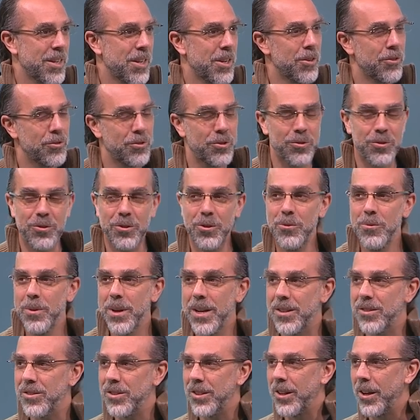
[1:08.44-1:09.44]
So, two
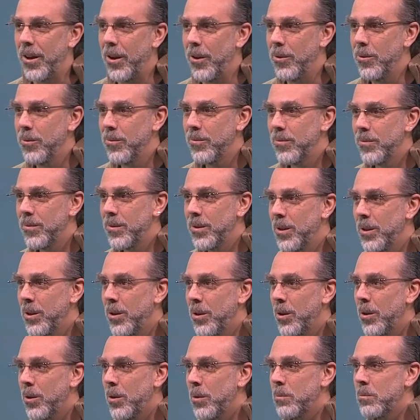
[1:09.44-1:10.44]
weeks ago,
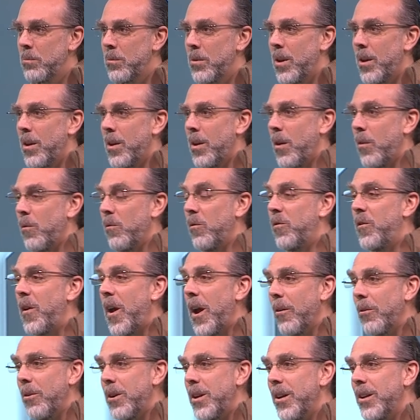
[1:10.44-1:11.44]

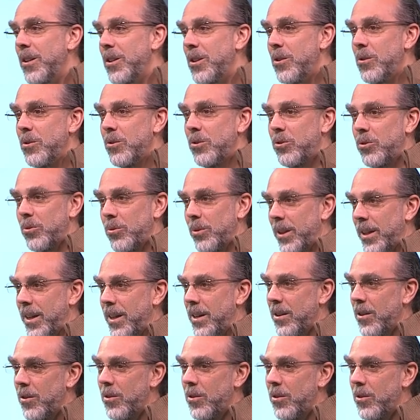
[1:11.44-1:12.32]
very unusually,